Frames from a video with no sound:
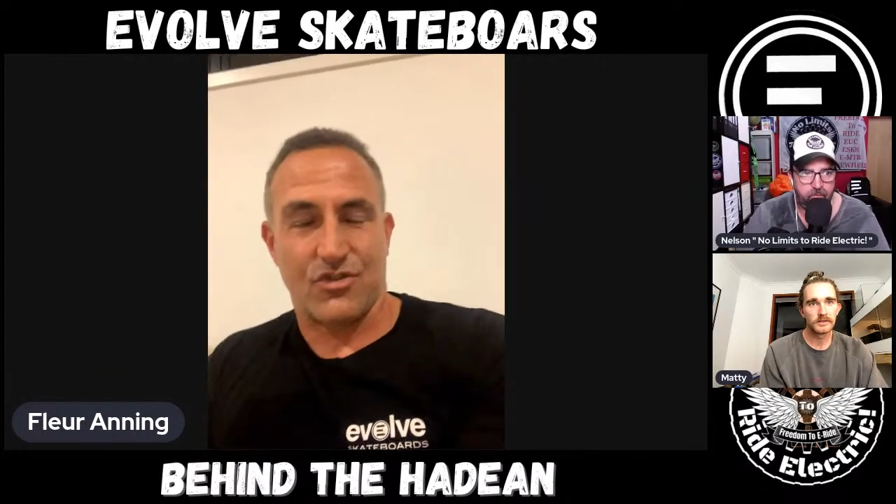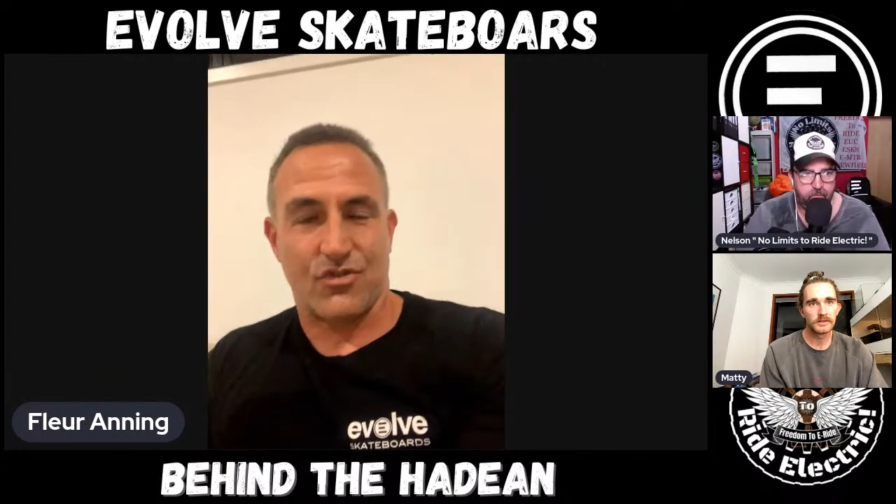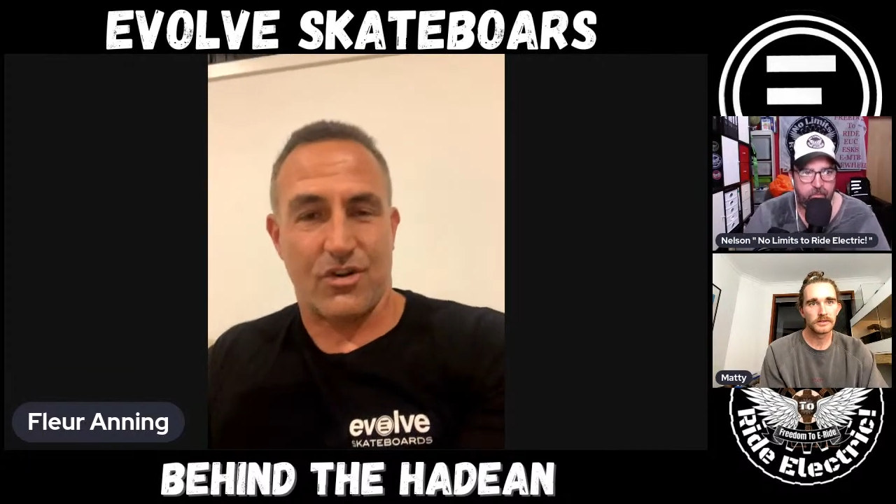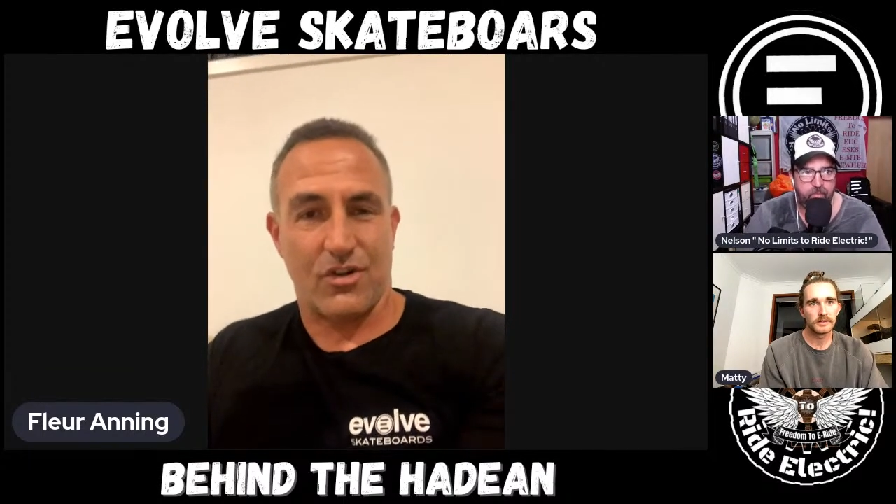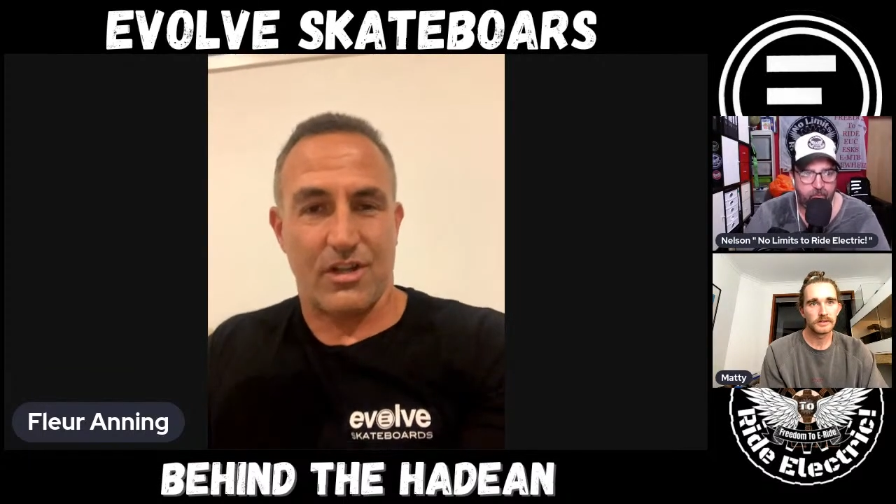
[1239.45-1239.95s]

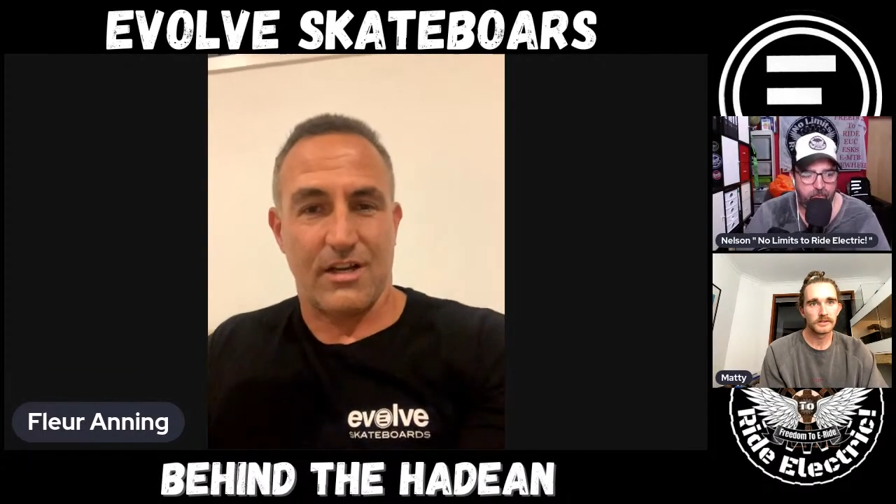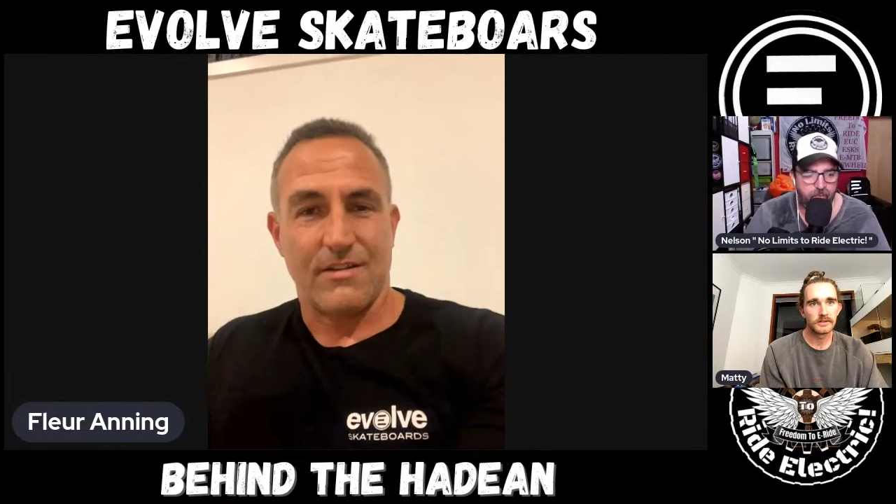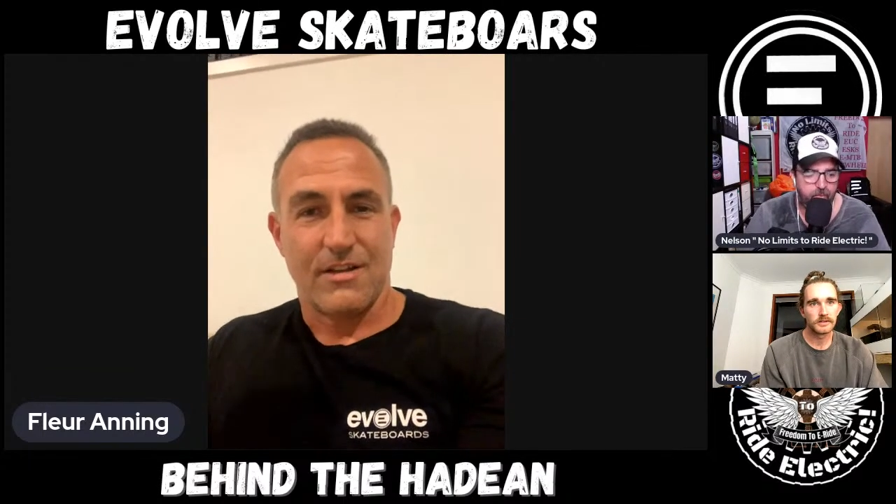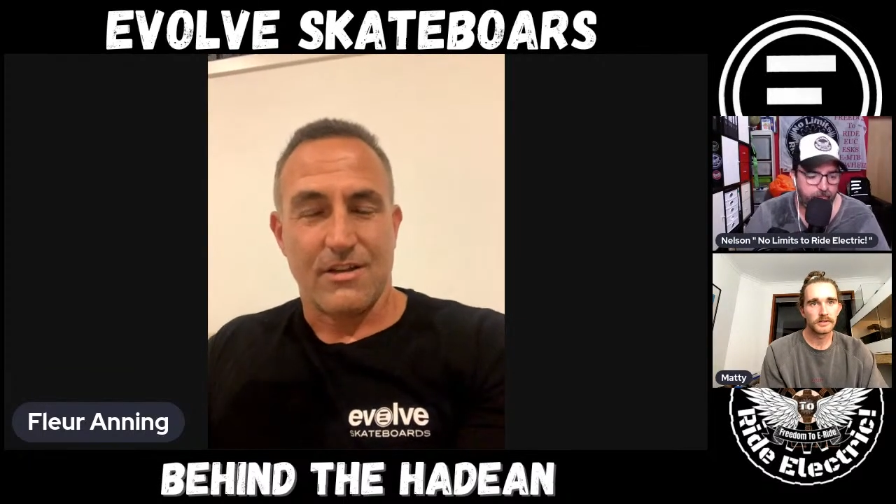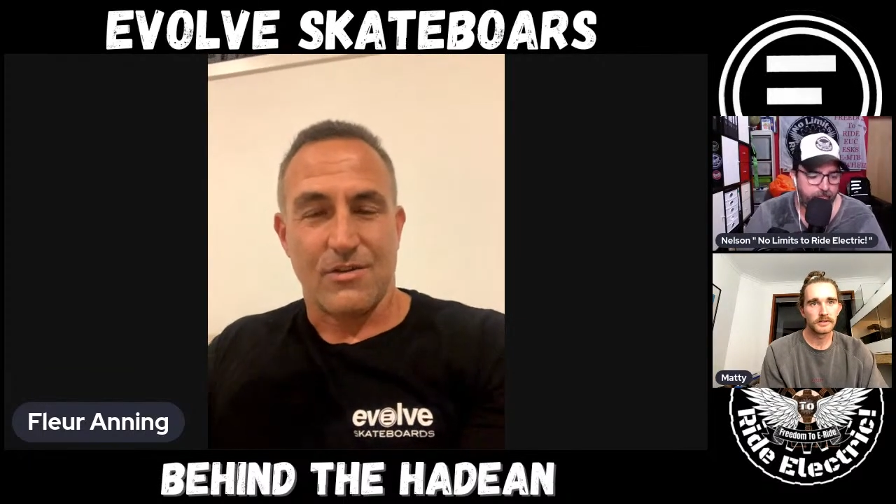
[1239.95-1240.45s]

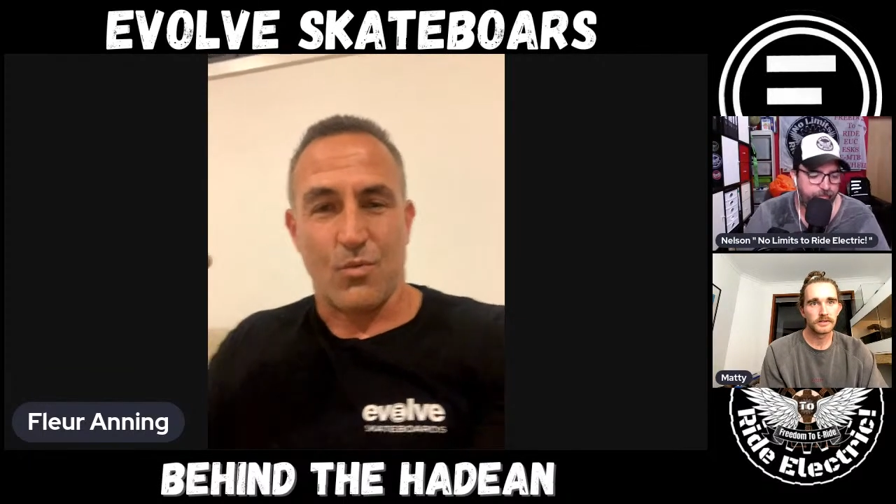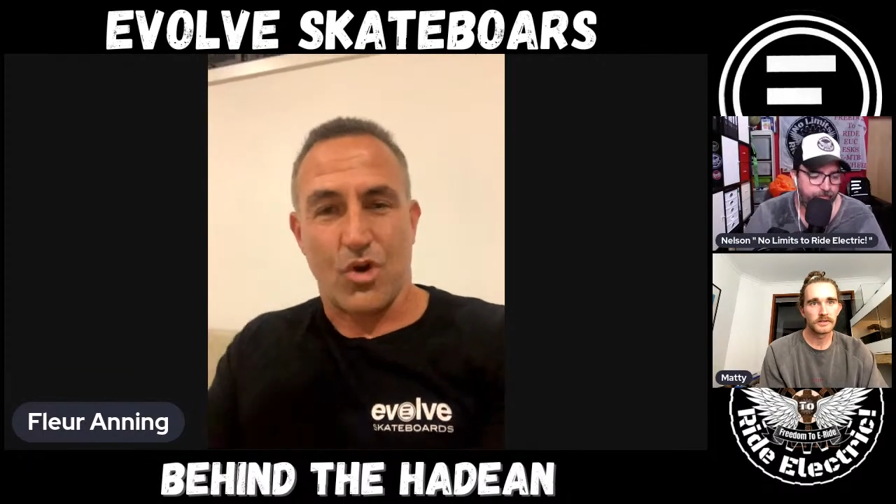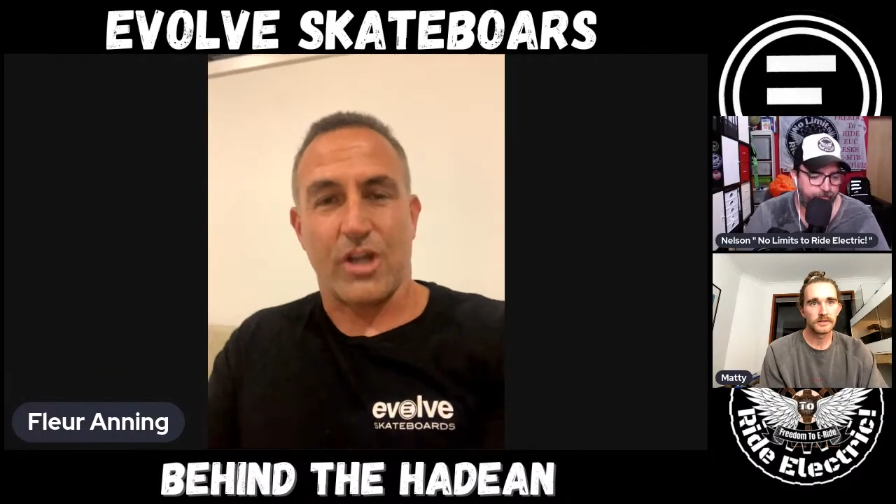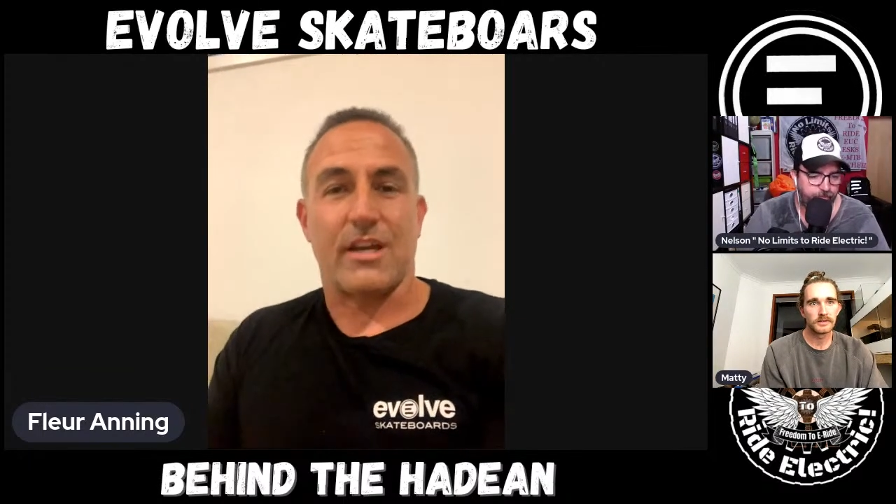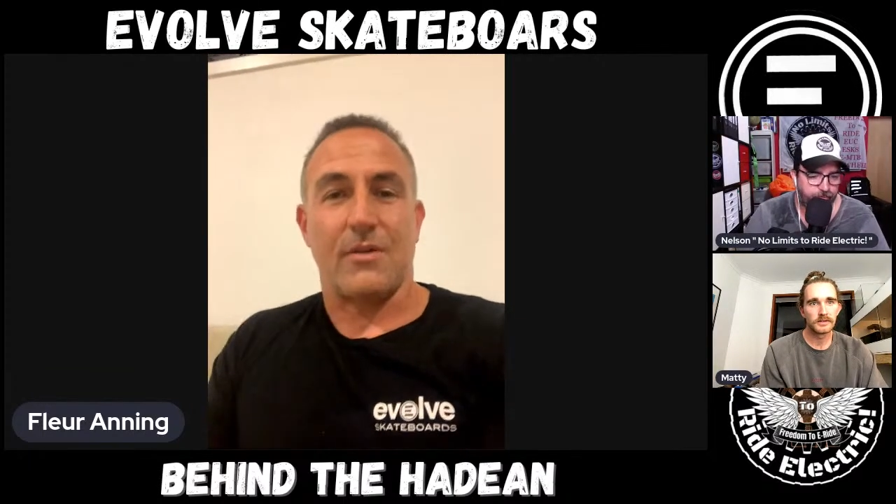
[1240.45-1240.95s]
controller
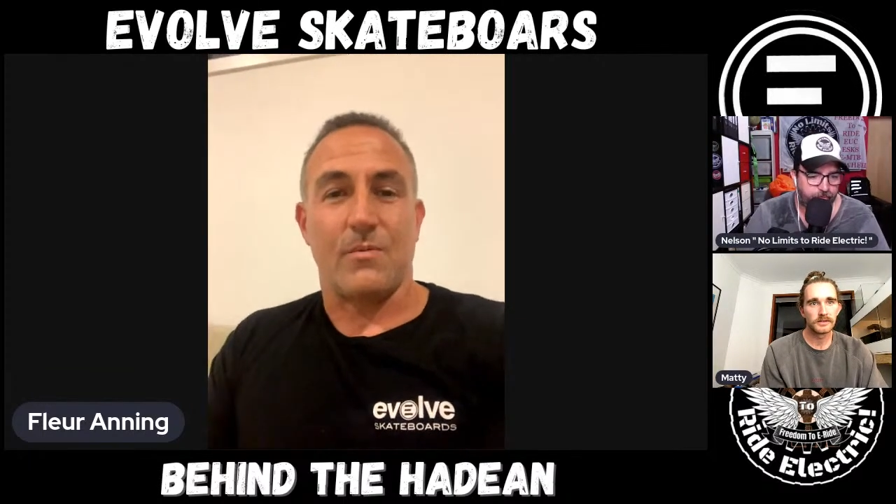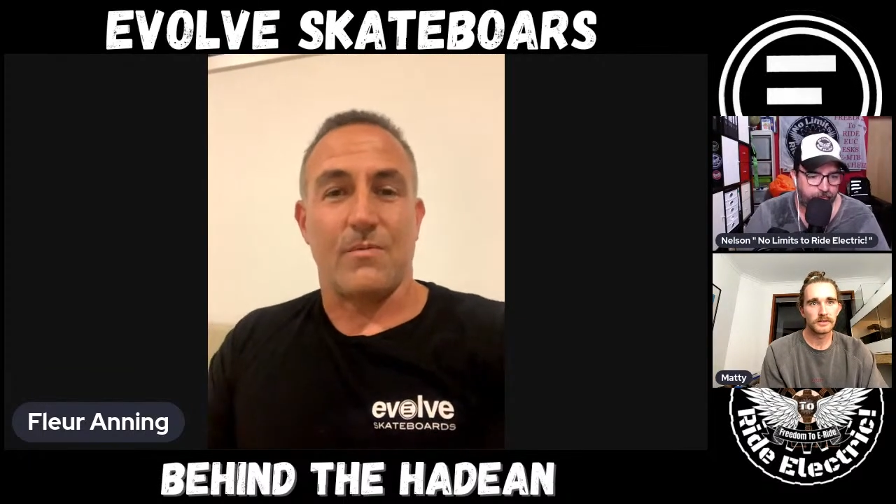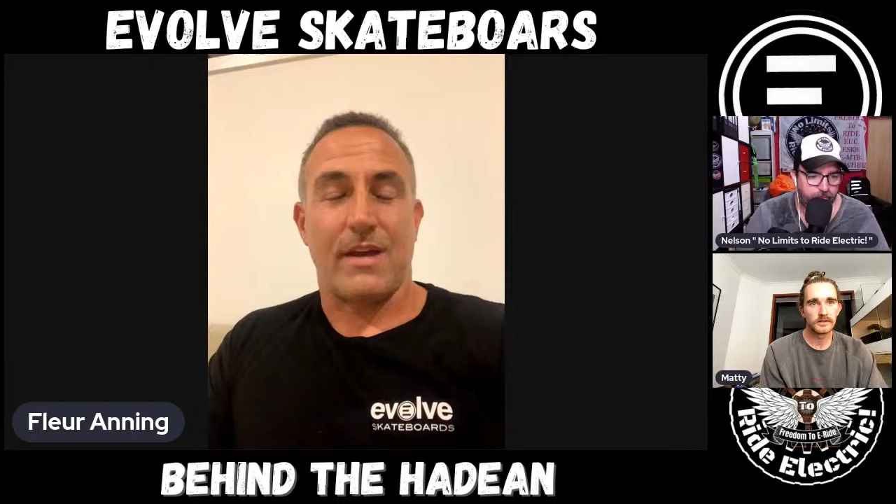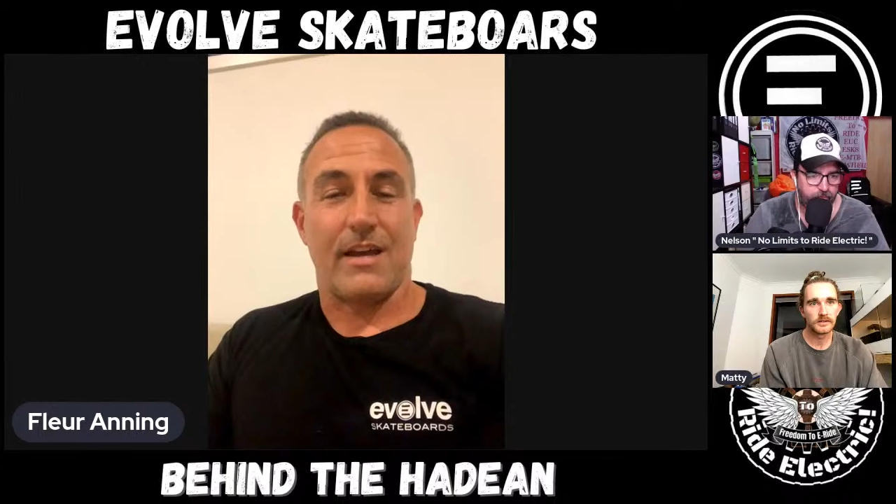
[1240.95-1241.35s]
working